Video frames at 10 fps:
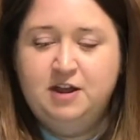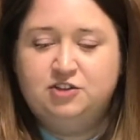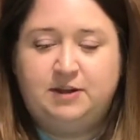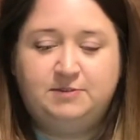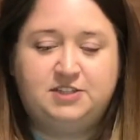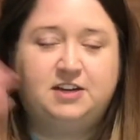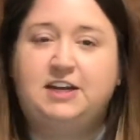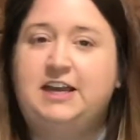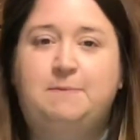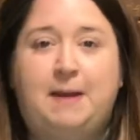So I'm just gonna
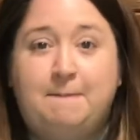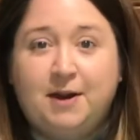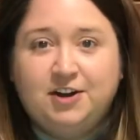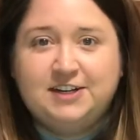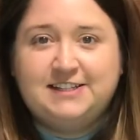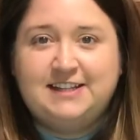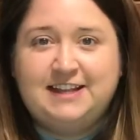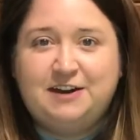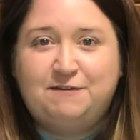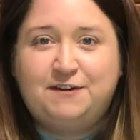keep my markers in
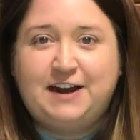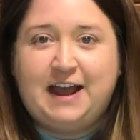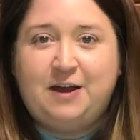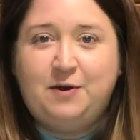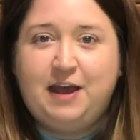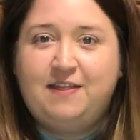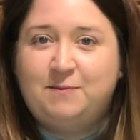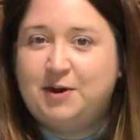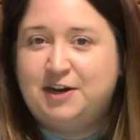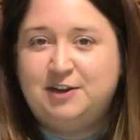there for now, and we're
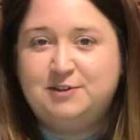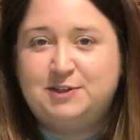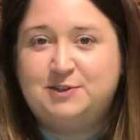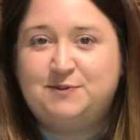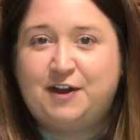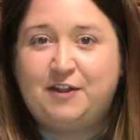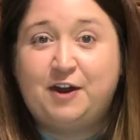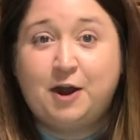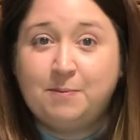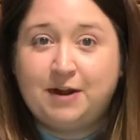gonna use those for other
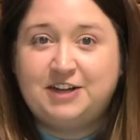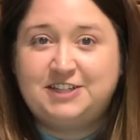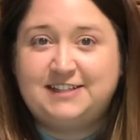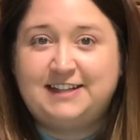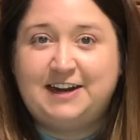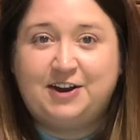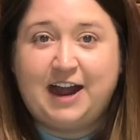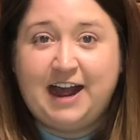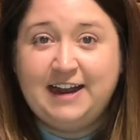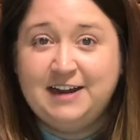art projects later
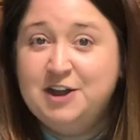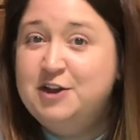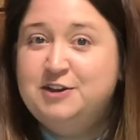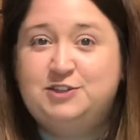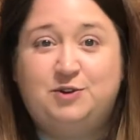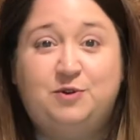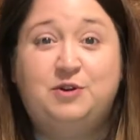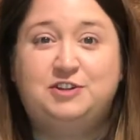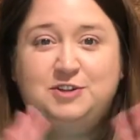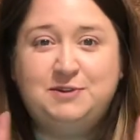on. So
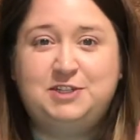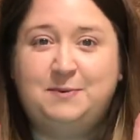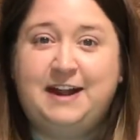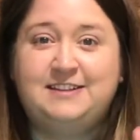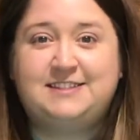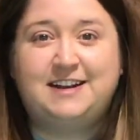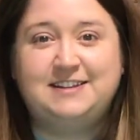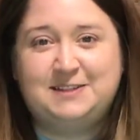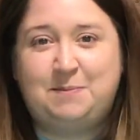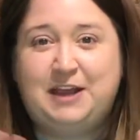do what you want, send us
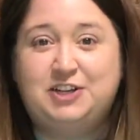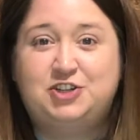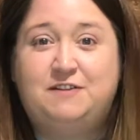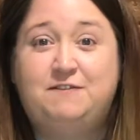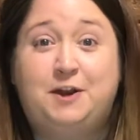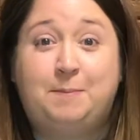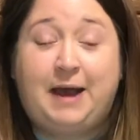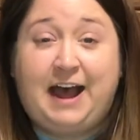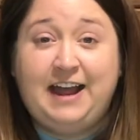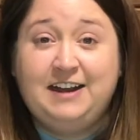a picture of your
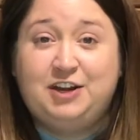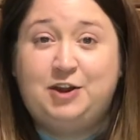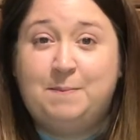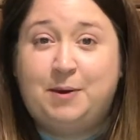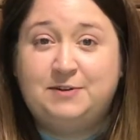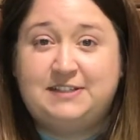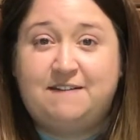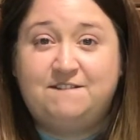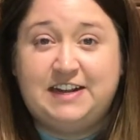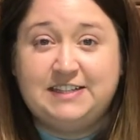pot. You can post on
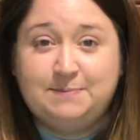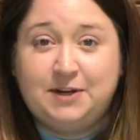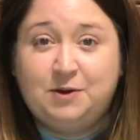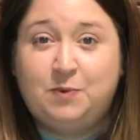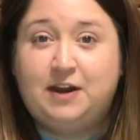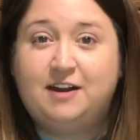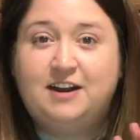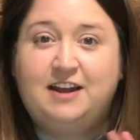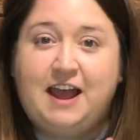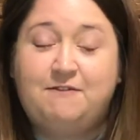Facebook. We are gonna
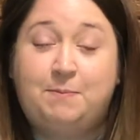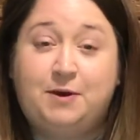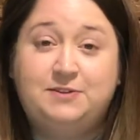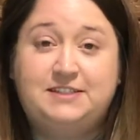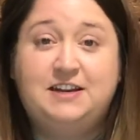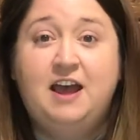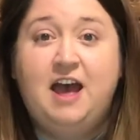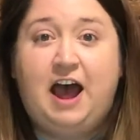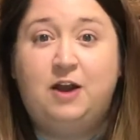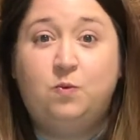have a post
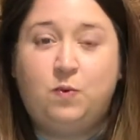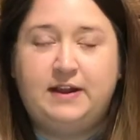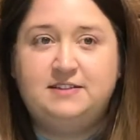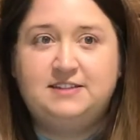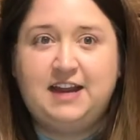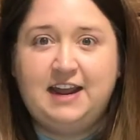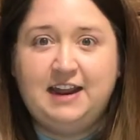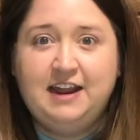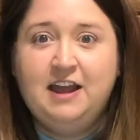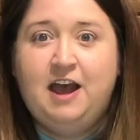on Wednesday
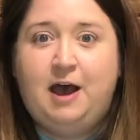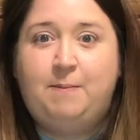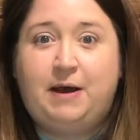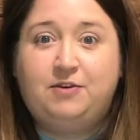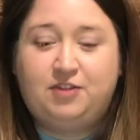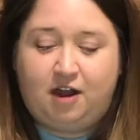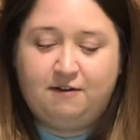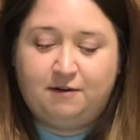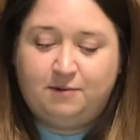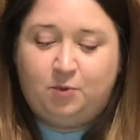about
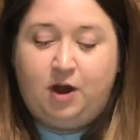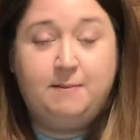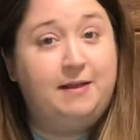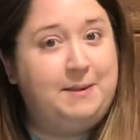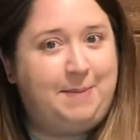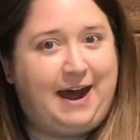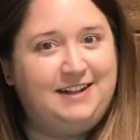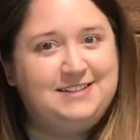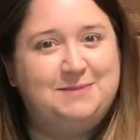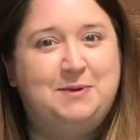our watermelon pots,
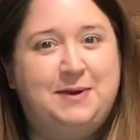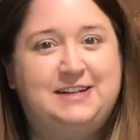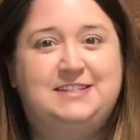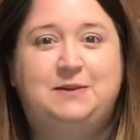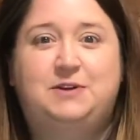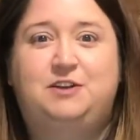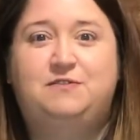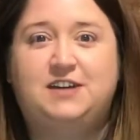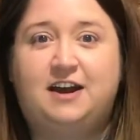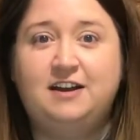and we want to see what you've
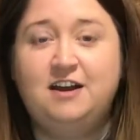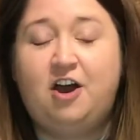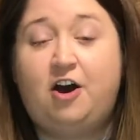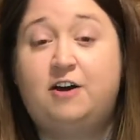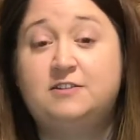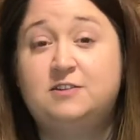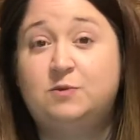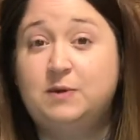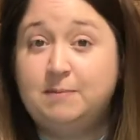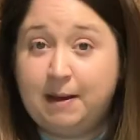done. Also
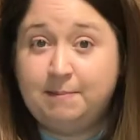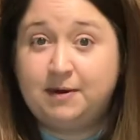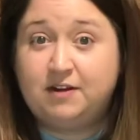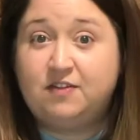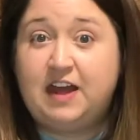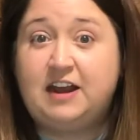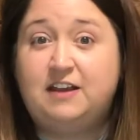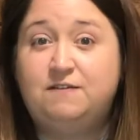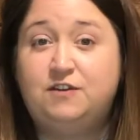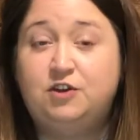remember that if
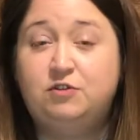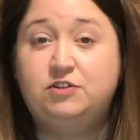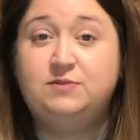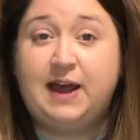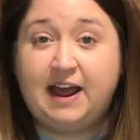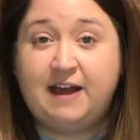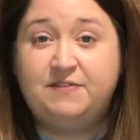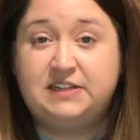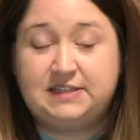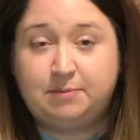you do not have
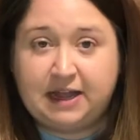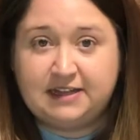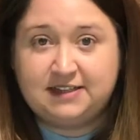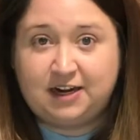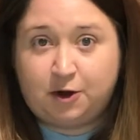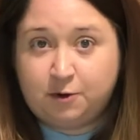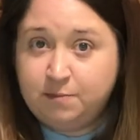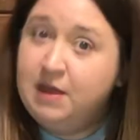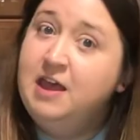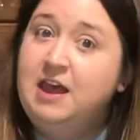the supplies at home
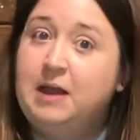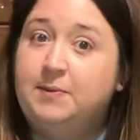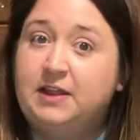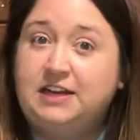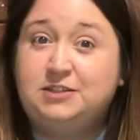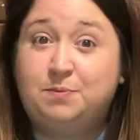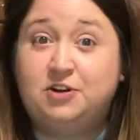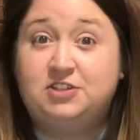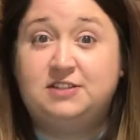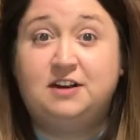and would like to
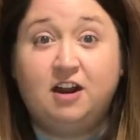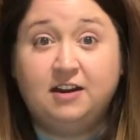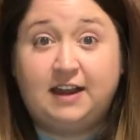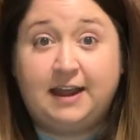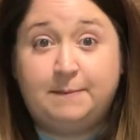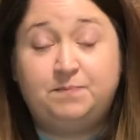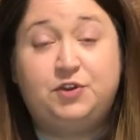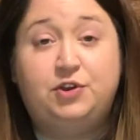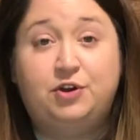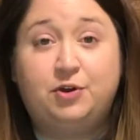purchase an art kit, you
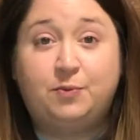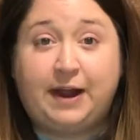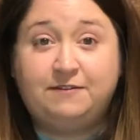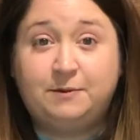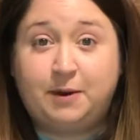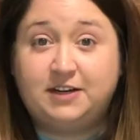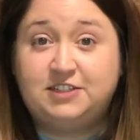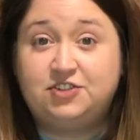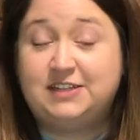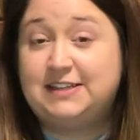can go to
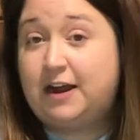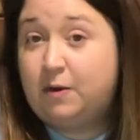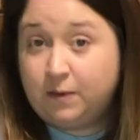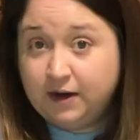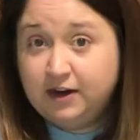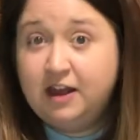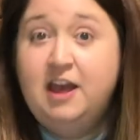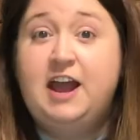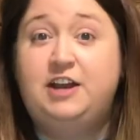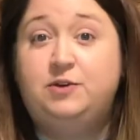rockfordparkdistrict.org and you